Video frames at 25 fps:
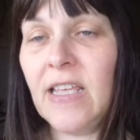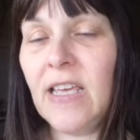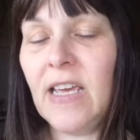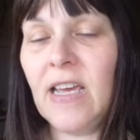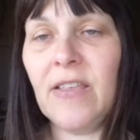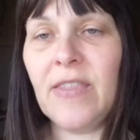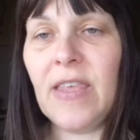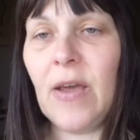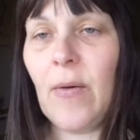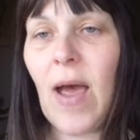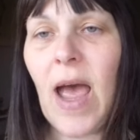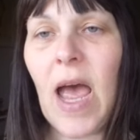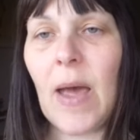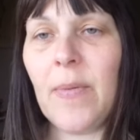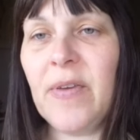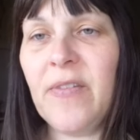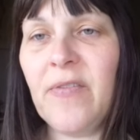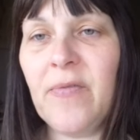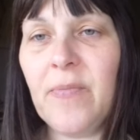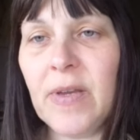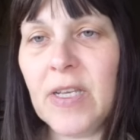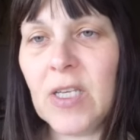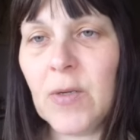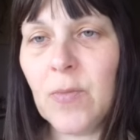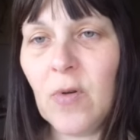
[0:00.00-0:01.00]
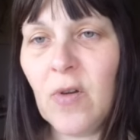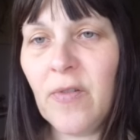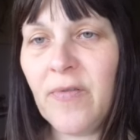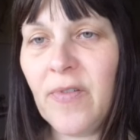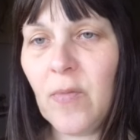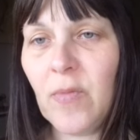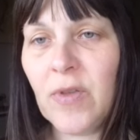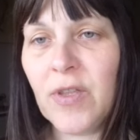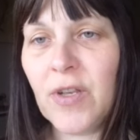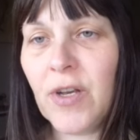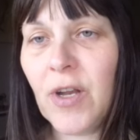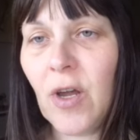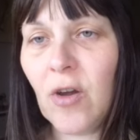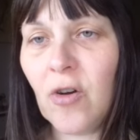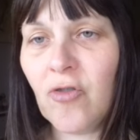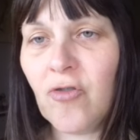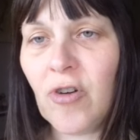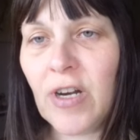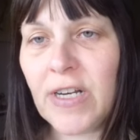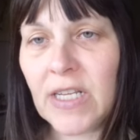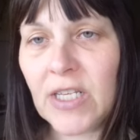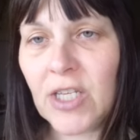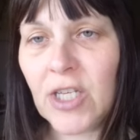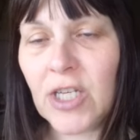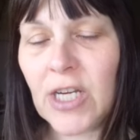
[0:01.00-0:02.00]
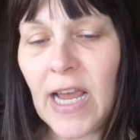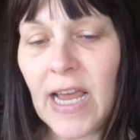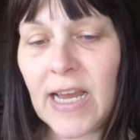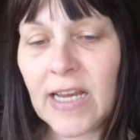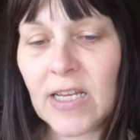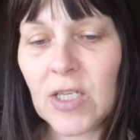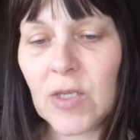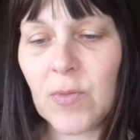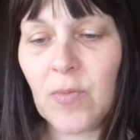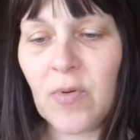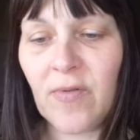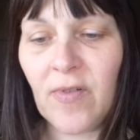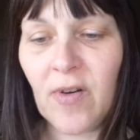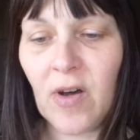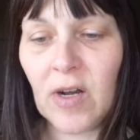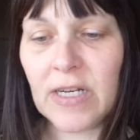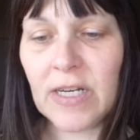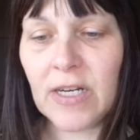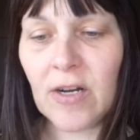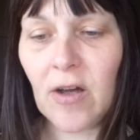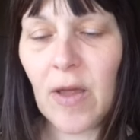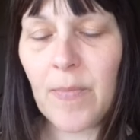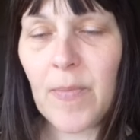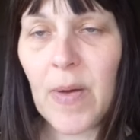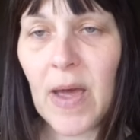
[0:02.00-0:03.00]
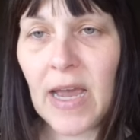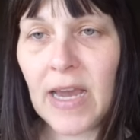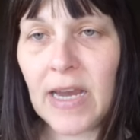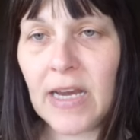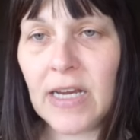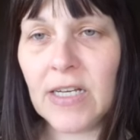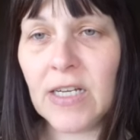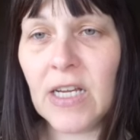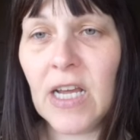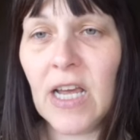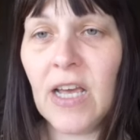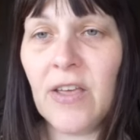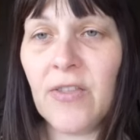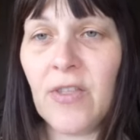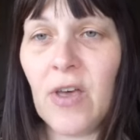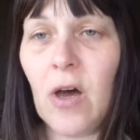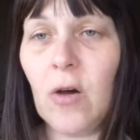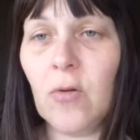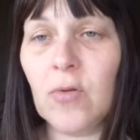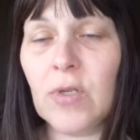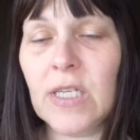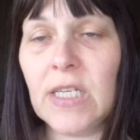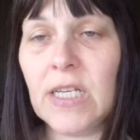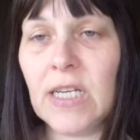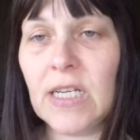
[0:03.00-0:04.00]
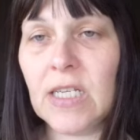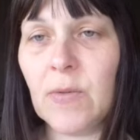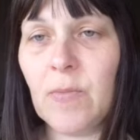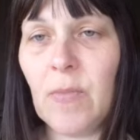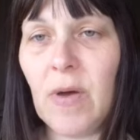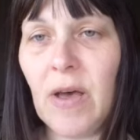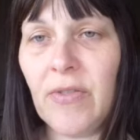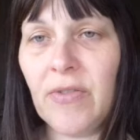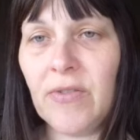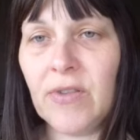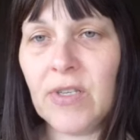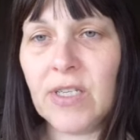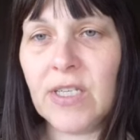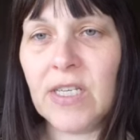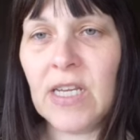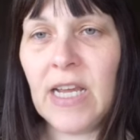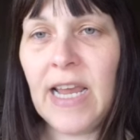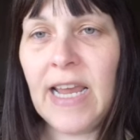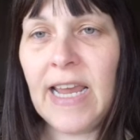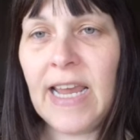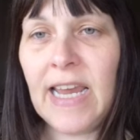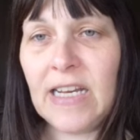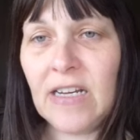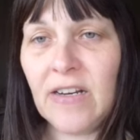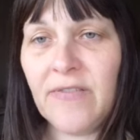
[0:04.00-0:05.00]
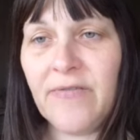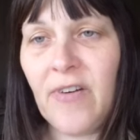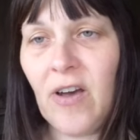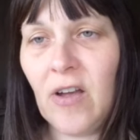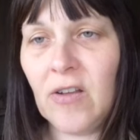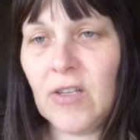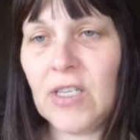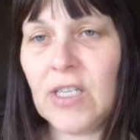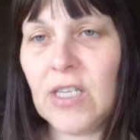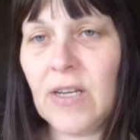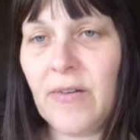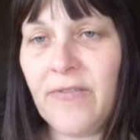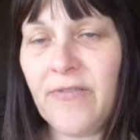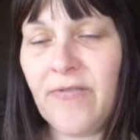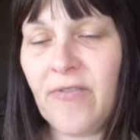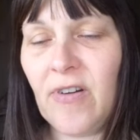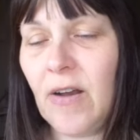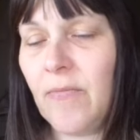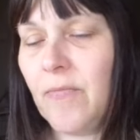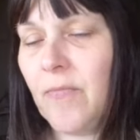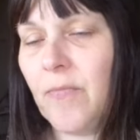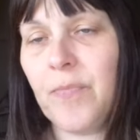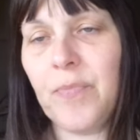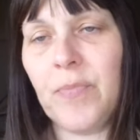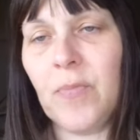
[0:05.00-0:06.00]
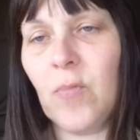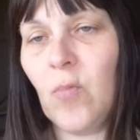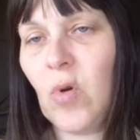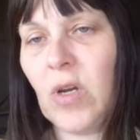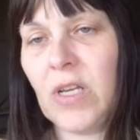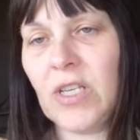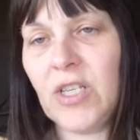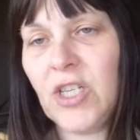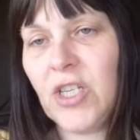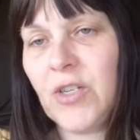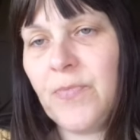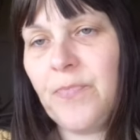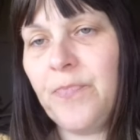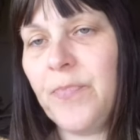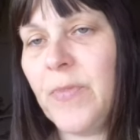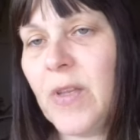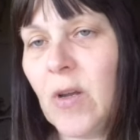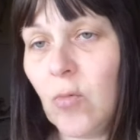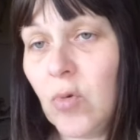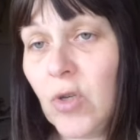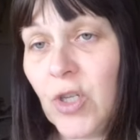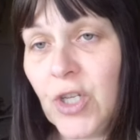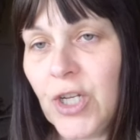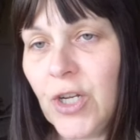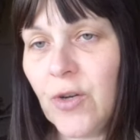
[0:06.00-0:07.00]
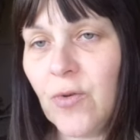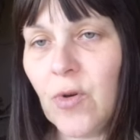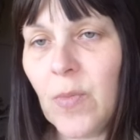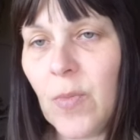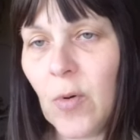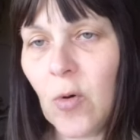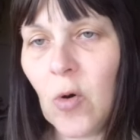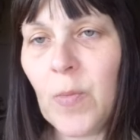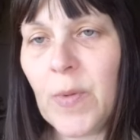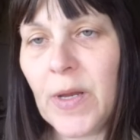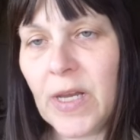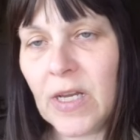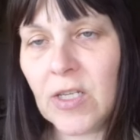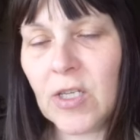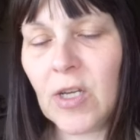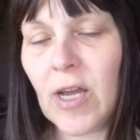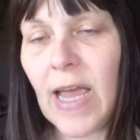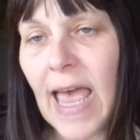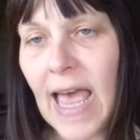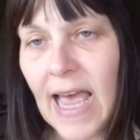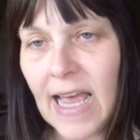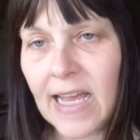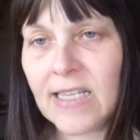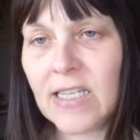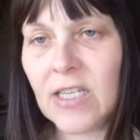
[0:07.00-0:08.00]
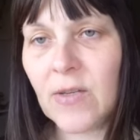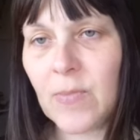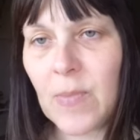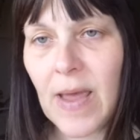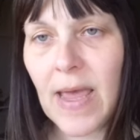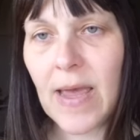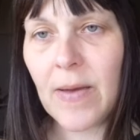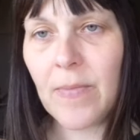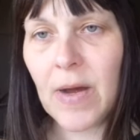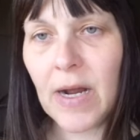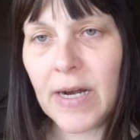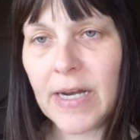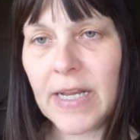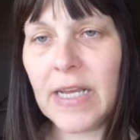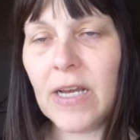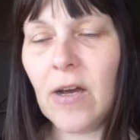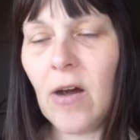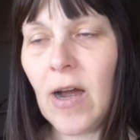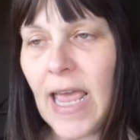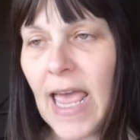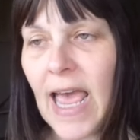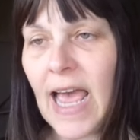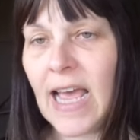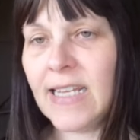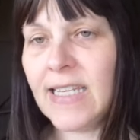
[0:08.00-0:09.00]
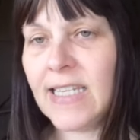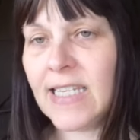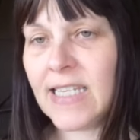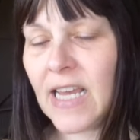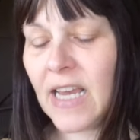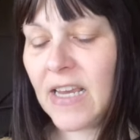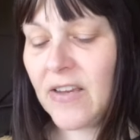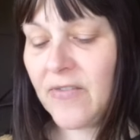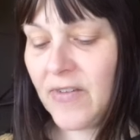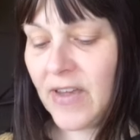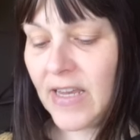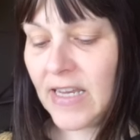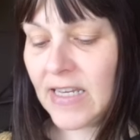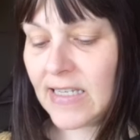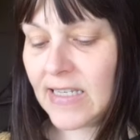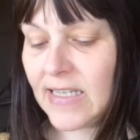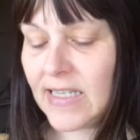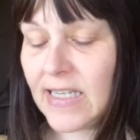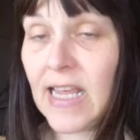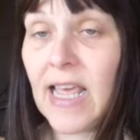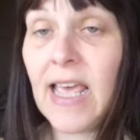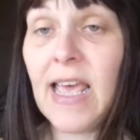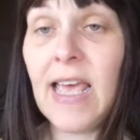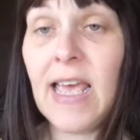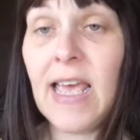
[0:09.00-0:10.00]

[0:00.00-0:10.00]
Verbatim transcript: Uh, they were happy for me to move in with no credit checks, provided I paid the whole six months in advance up front, which was doable because I had spare money, I had savings.